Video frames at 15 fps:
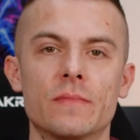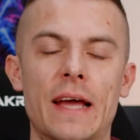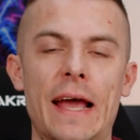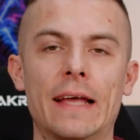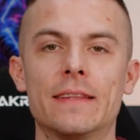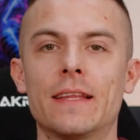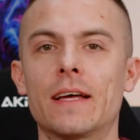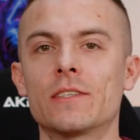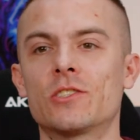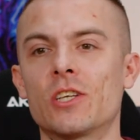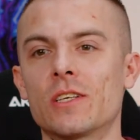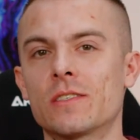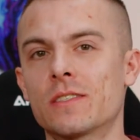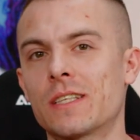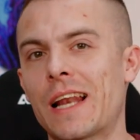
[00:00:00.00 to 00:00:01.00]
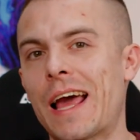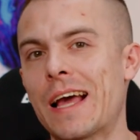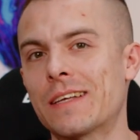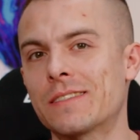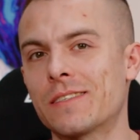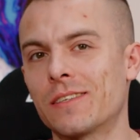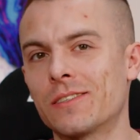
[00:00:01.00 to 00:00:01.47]
and not just
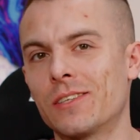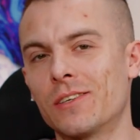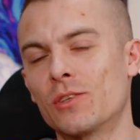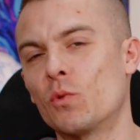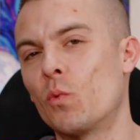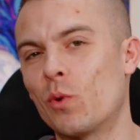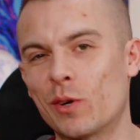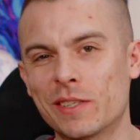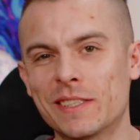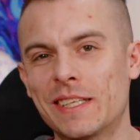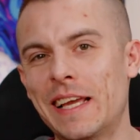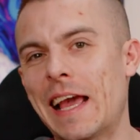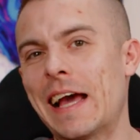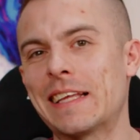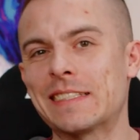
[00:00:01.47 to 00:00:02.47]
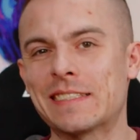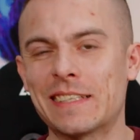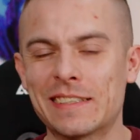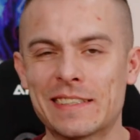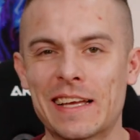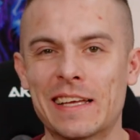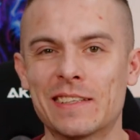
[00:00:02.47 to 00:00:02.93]
last until the warranty ends
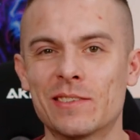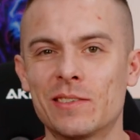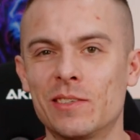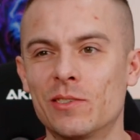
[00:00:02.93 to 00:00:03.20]
and then,